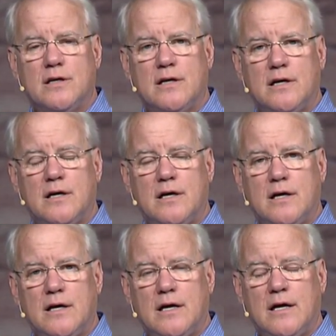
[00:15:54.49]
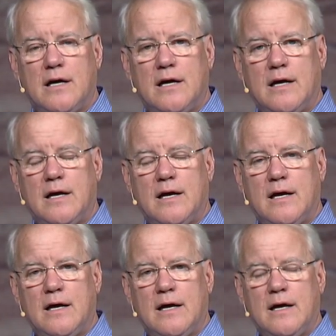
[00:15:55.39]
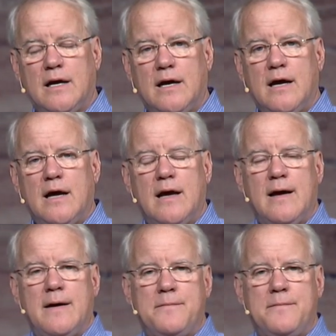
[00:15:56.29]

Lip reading: (silence)